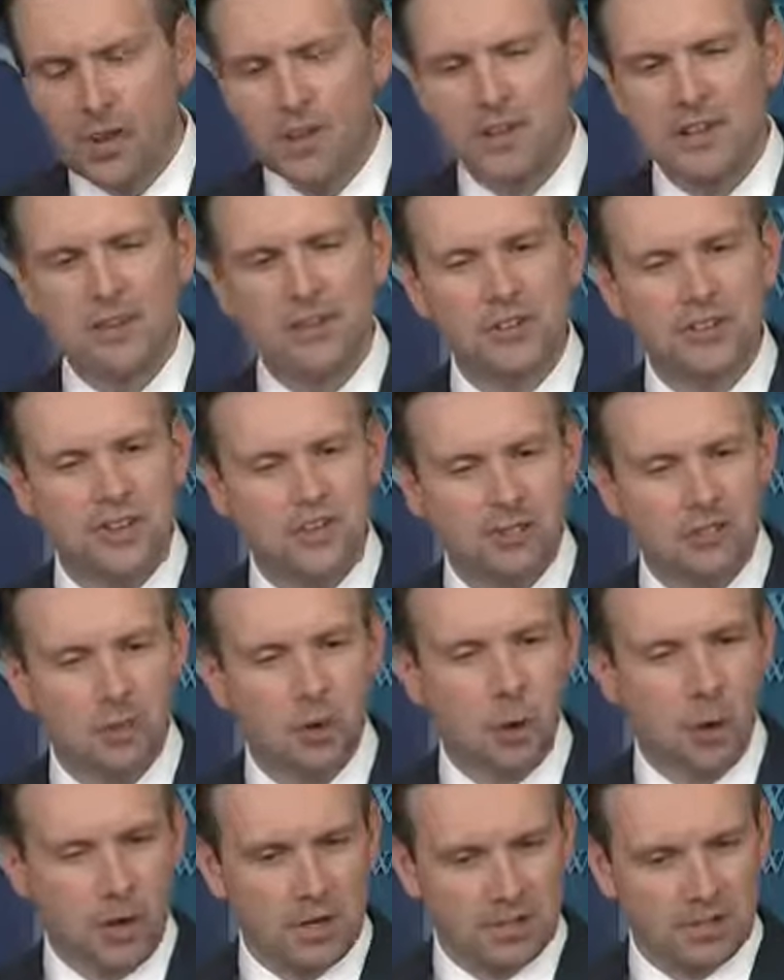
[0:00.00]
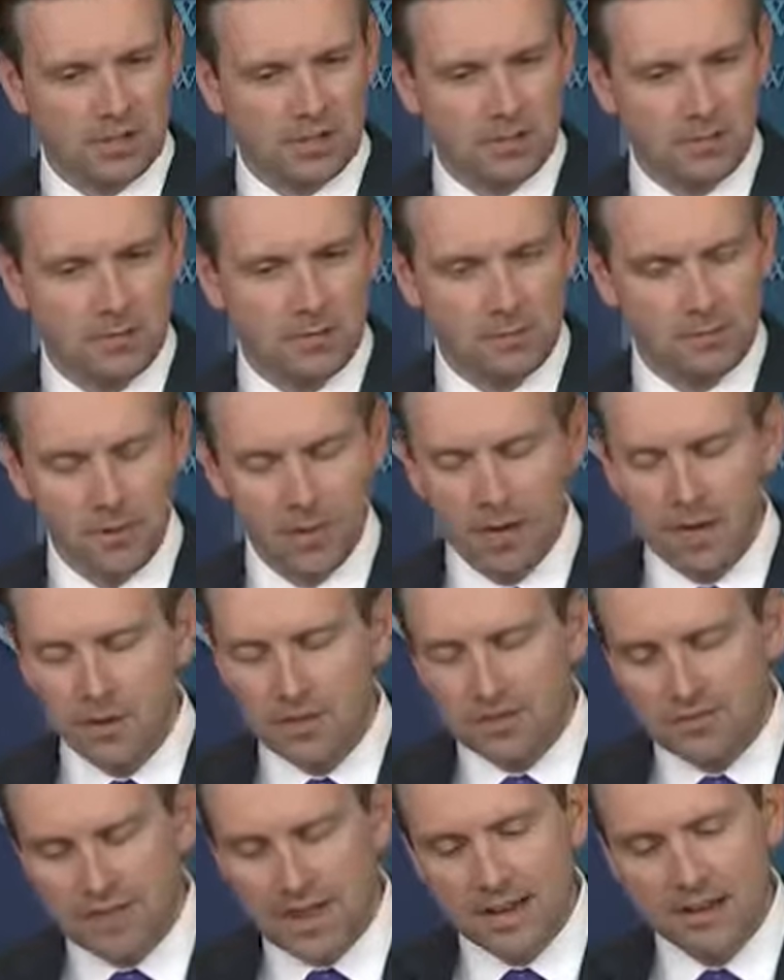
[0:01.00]
think it's a different question.
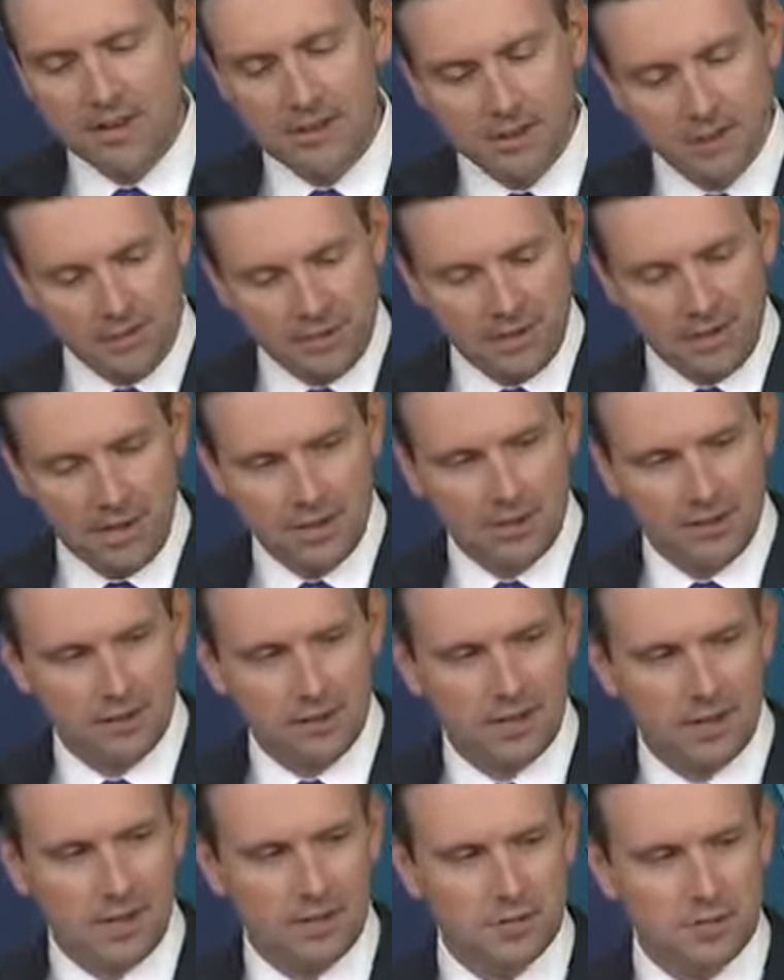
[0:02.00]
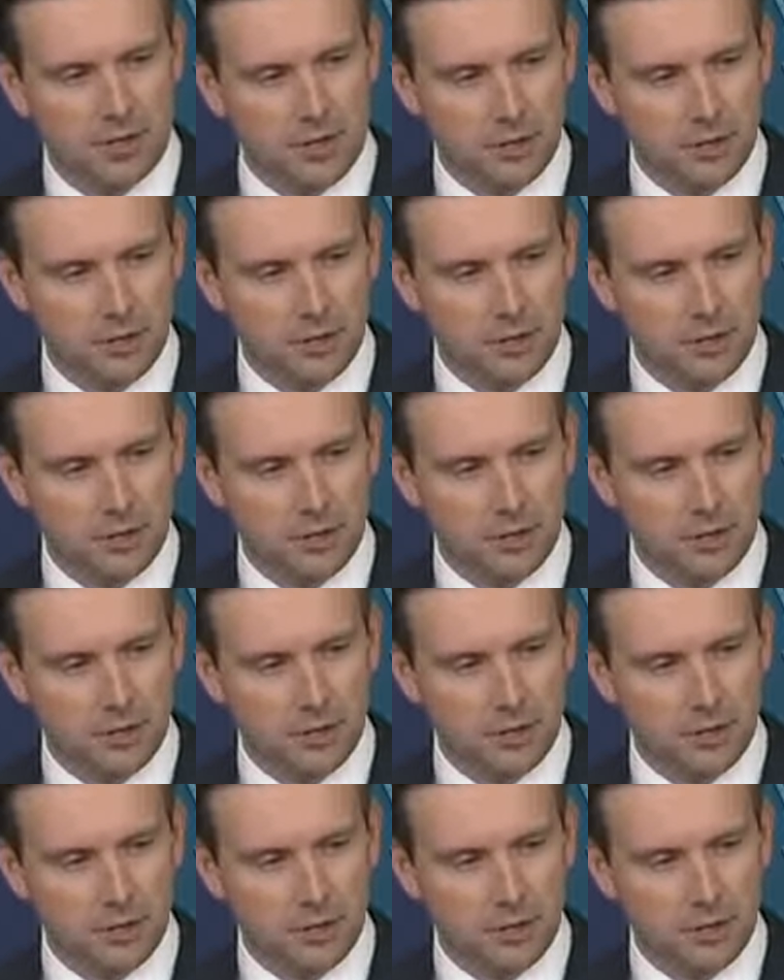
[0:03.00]
The fact is, and I think I tried to